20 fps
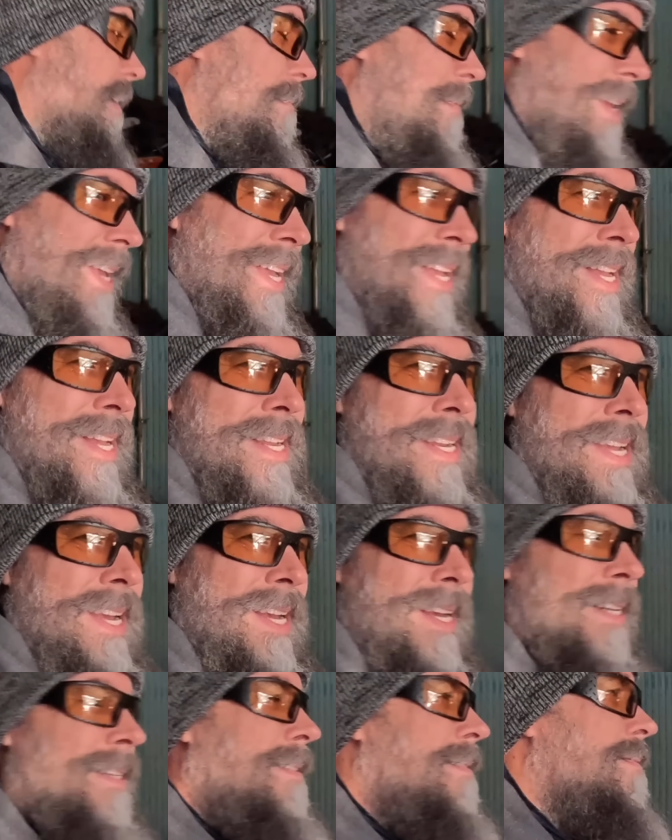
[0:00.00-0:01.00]
man,
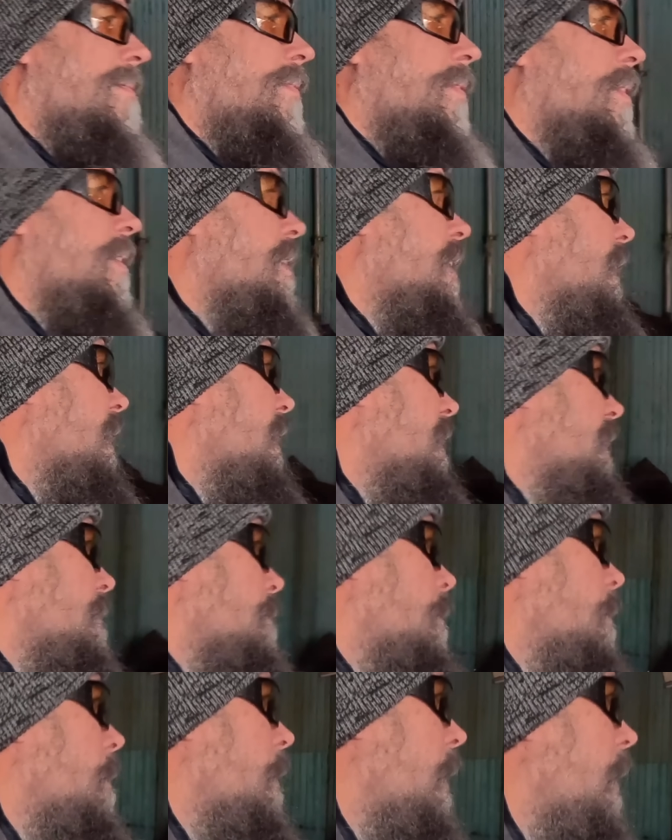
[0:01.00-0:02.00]
I don't feel like
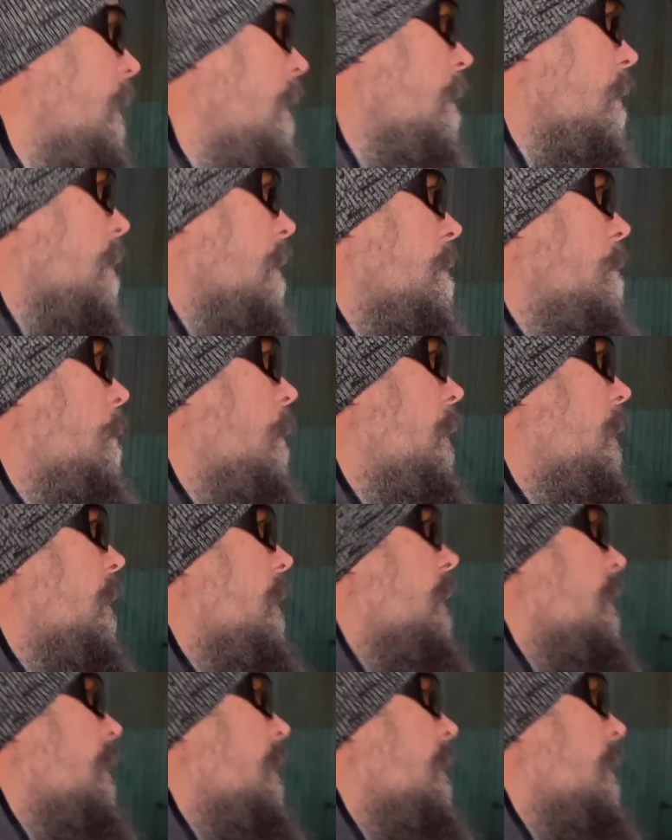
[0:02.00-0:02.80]
hearing one of